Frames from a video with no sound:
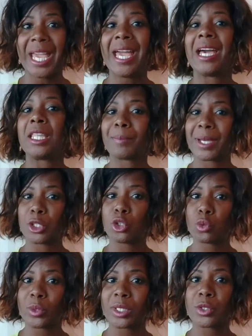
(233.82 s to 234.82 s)
And by
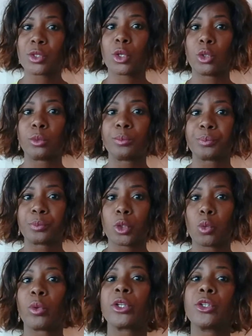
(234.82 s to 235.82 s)
doing so,
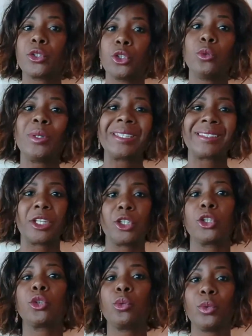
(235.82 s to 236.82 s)
what you're doing is that
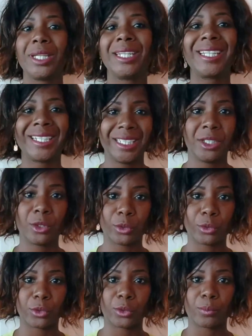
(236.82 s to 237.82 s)
you're creating
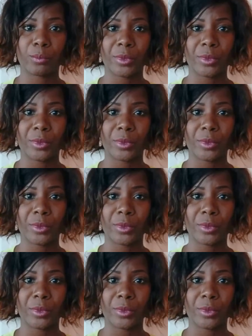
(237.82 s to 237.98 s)
leaders.